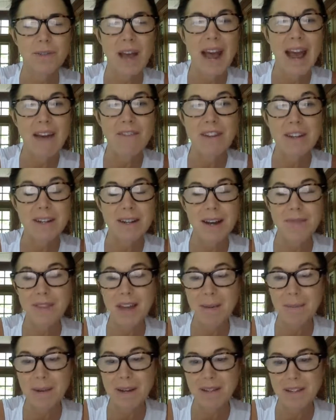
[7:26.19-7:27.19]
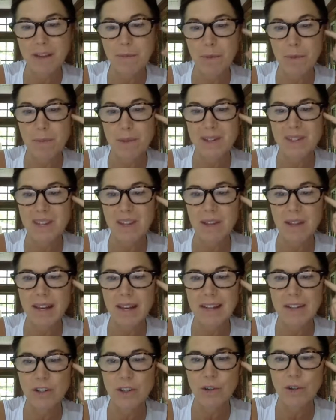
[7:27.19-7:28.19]
I haven't done that because I've been busy the
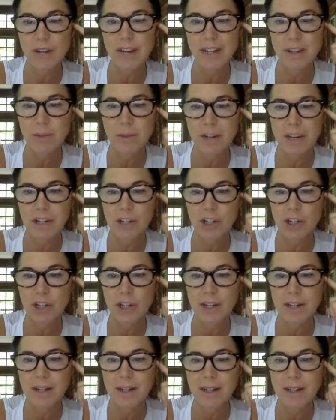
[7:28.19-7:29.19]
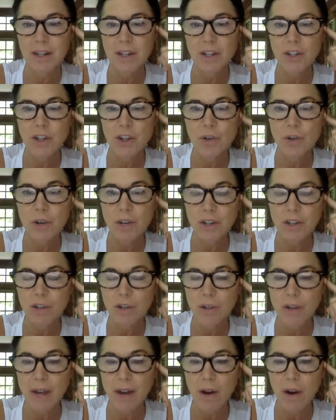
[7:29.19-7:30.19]
last 2 days, but I should. So you can
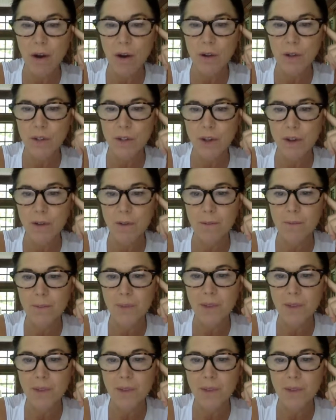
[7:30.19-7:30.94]
do that also.